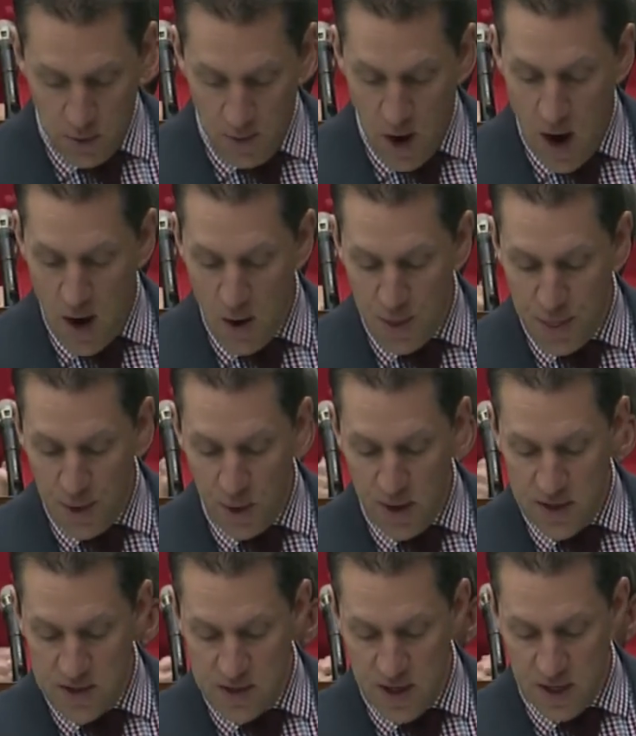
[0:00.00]
is we've hired
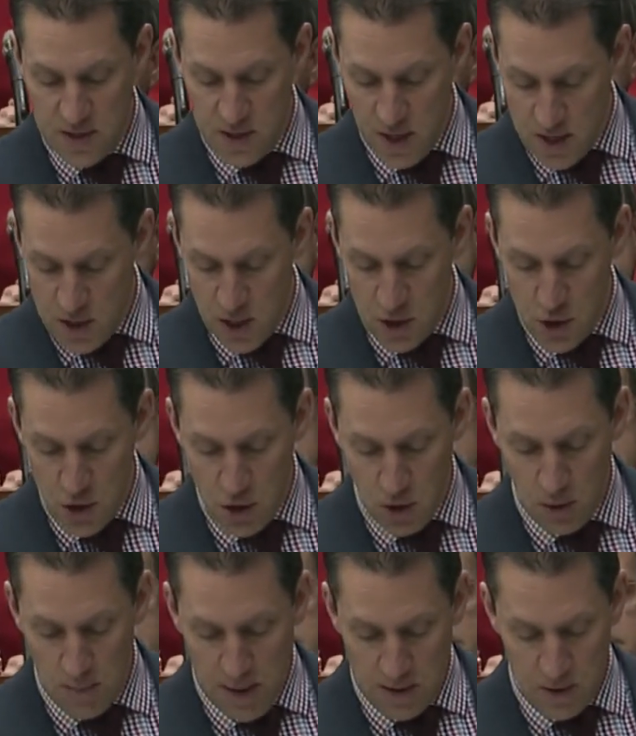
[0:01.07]
36
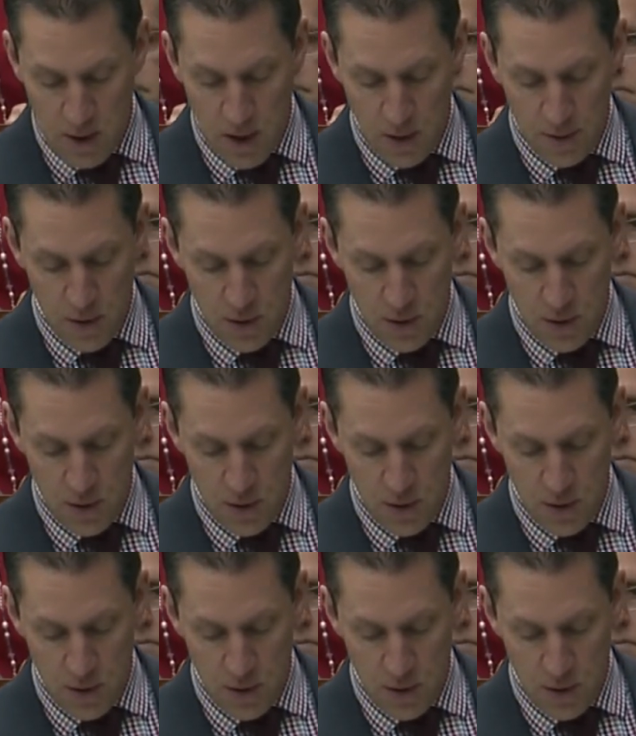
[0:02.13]
additional mental